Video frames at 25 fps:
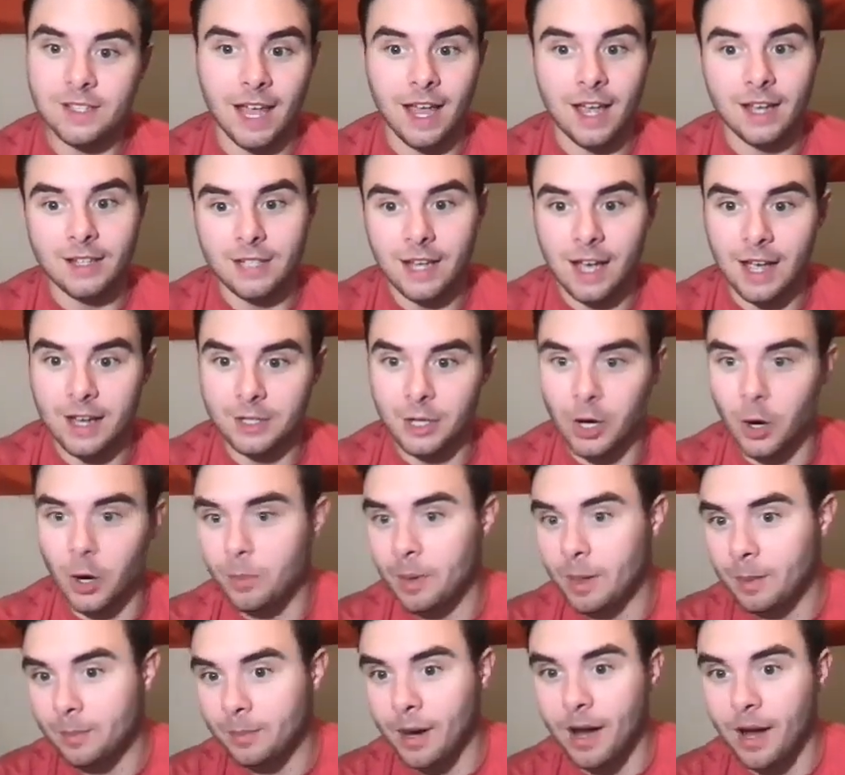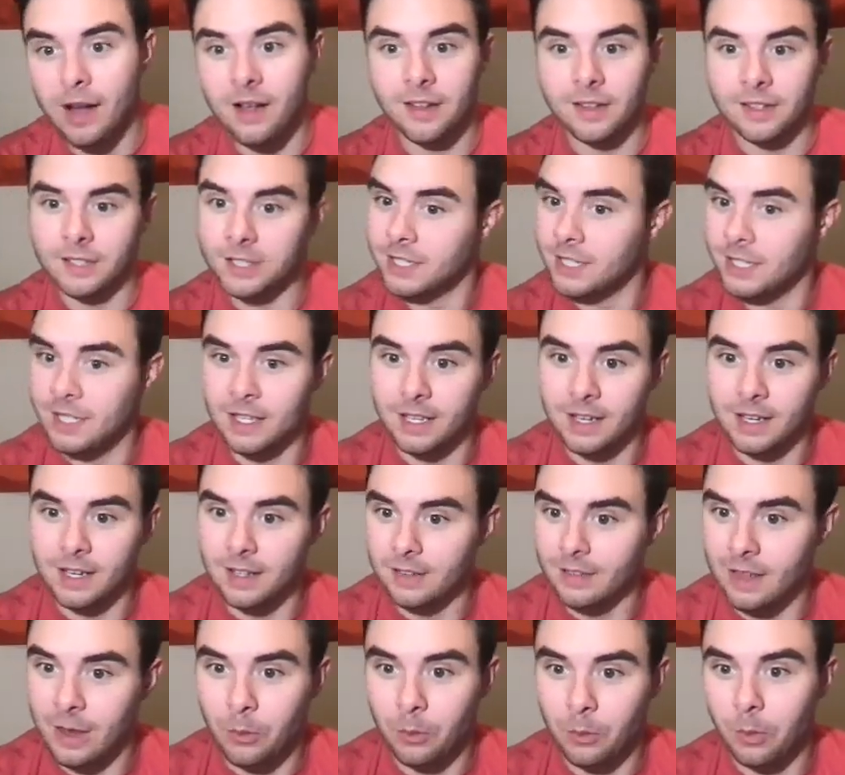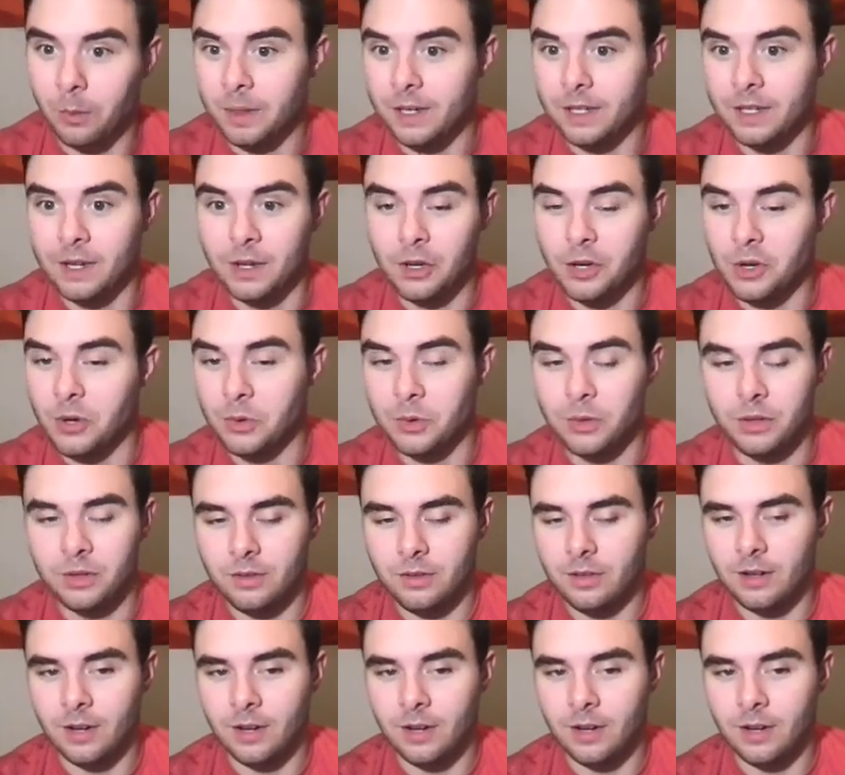anti-doping policy that will be